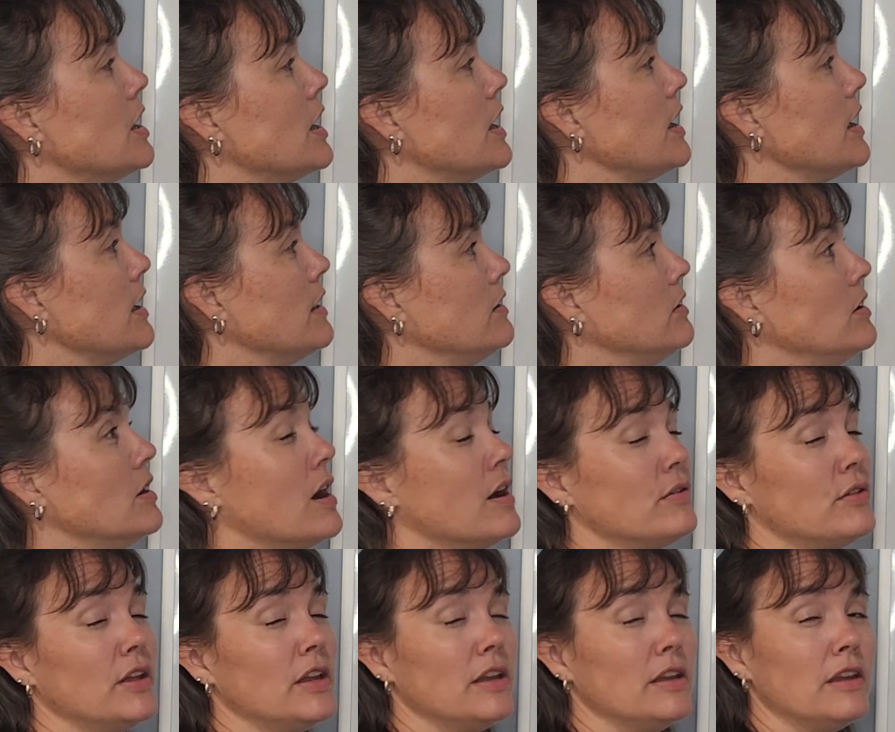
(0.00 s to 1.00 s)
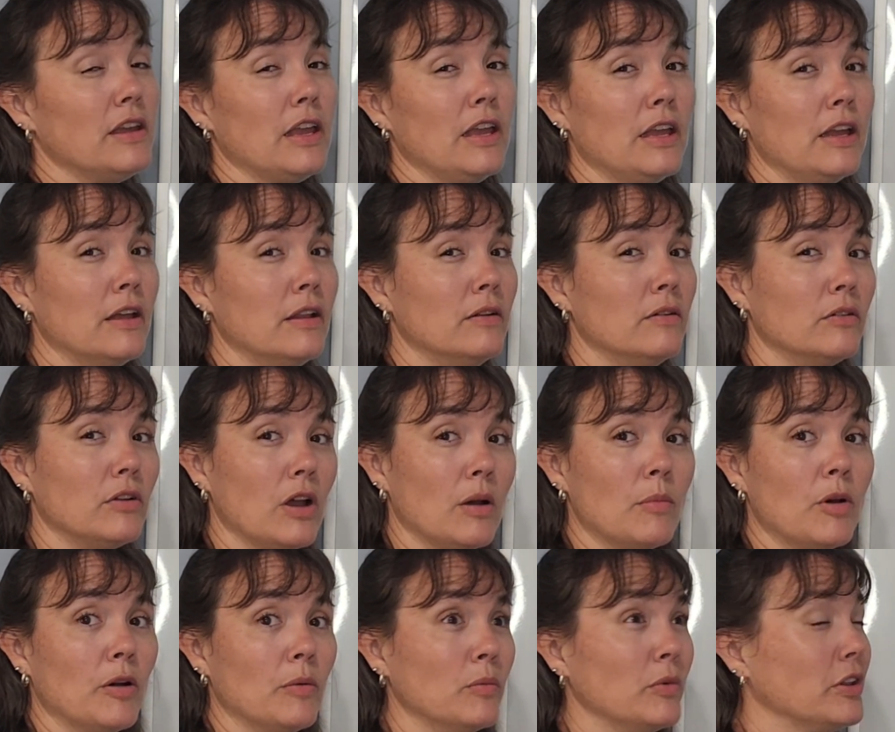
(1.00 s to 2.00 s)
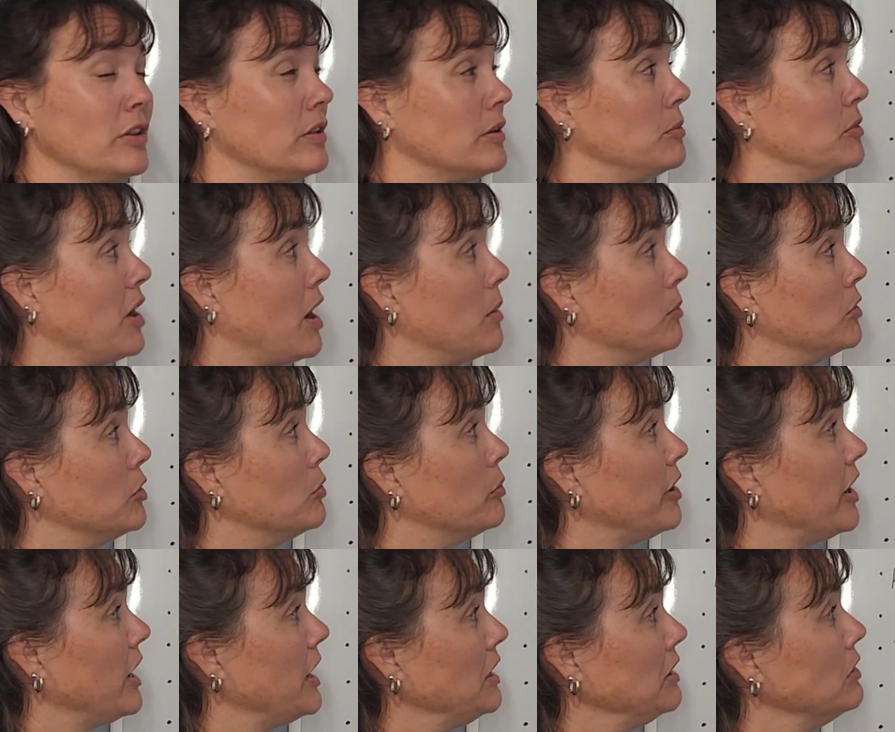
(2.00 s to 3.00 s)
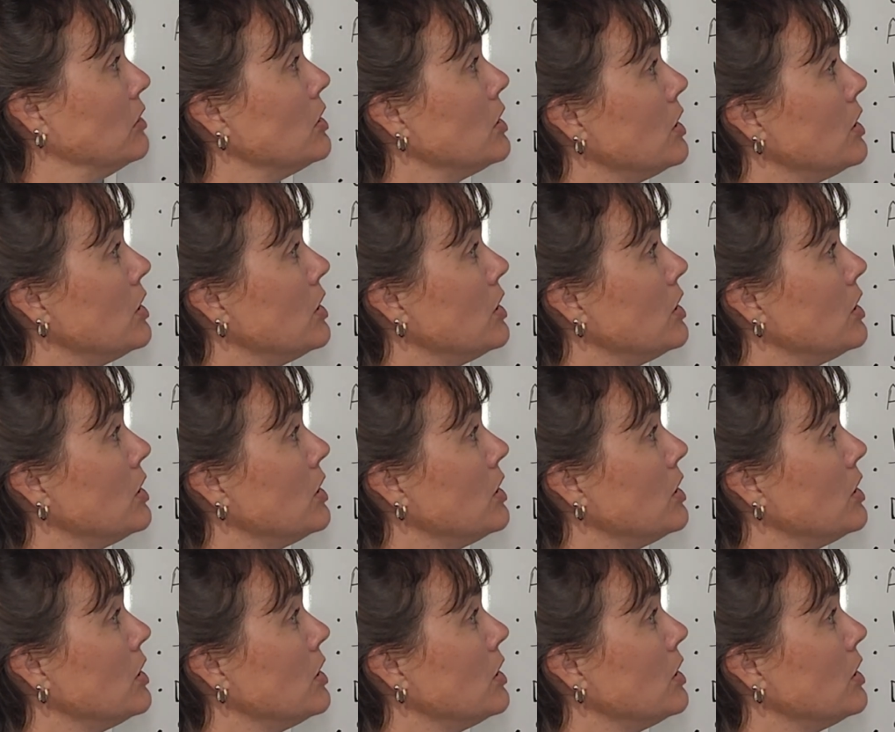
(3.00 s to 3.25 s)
and nothing can come up with abdominal pain.